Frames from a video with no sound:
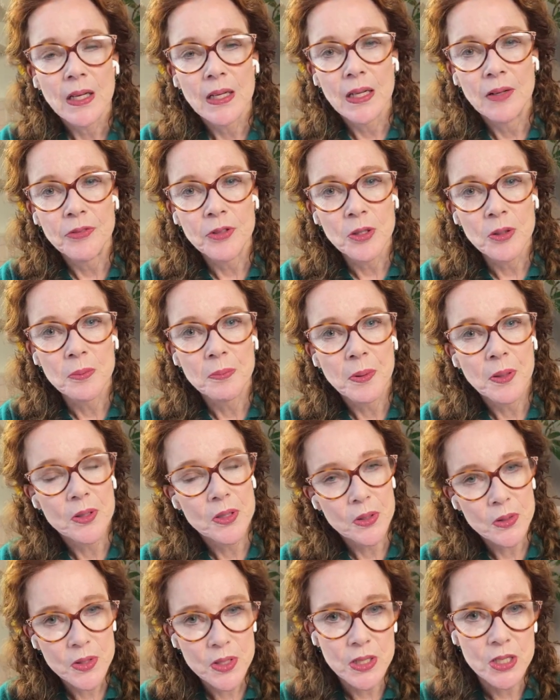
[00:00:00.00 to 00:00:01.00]
If you
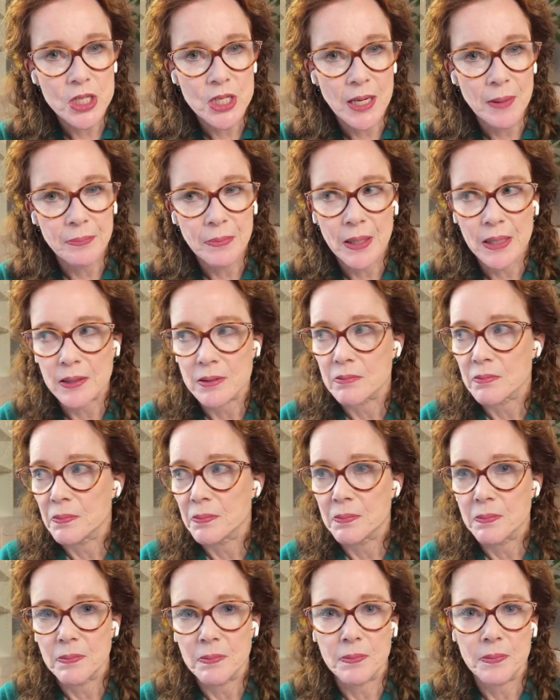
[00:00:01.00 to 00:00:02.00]
produce a champagne
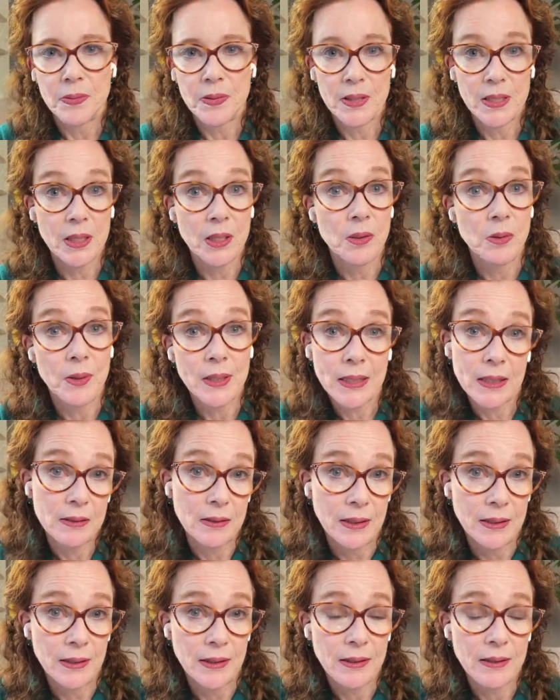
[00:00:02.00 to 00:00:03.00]
pretty
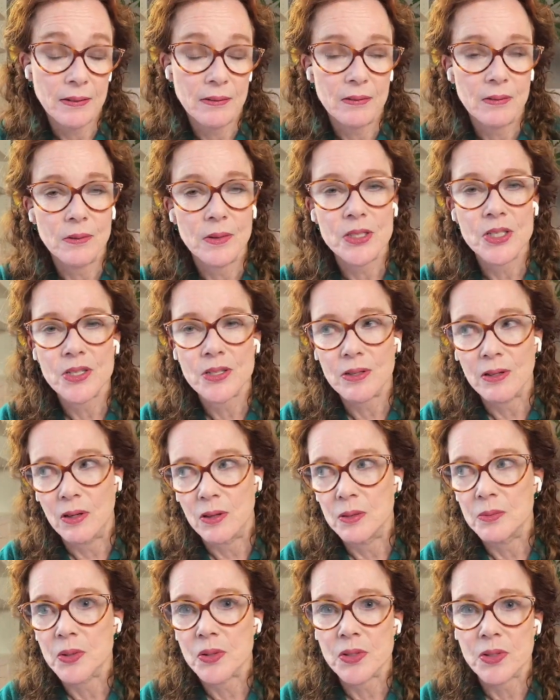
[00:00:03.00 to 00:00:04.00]
quickly, which
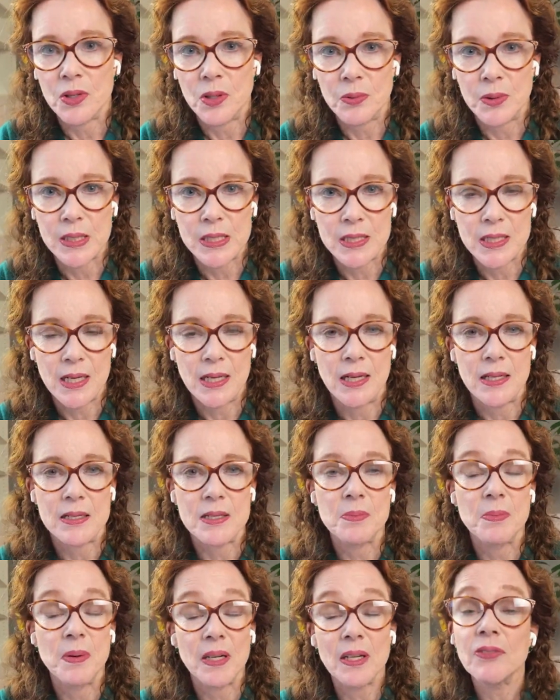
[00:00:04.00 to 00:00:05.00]
almost no one
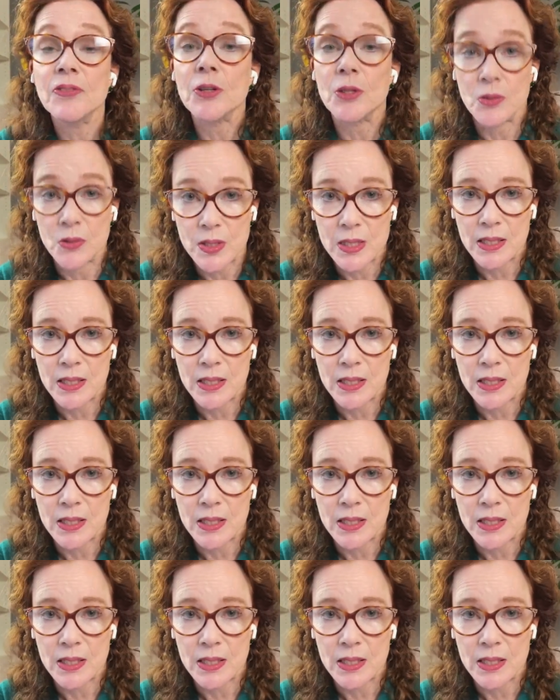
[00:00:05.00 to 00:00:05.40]
does, but if you